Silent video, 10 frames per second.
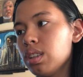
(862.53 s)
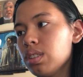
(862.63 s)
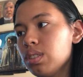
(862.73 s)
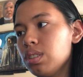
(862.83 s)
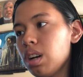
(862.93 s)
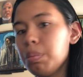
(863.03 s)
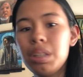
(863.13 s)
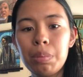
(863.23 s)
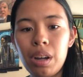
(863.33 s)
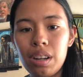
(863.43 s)
So I'm
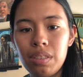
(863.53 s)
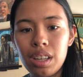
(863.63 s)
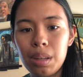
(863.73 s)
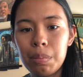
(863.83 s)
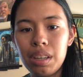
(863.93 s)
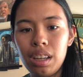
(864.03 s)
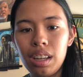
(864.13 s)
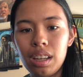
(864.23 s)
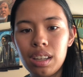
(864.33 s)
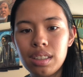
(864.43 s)
really proud of them,
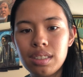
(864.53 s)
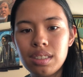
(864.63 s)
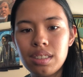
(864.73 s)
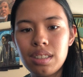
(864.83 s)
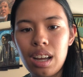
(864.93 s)
and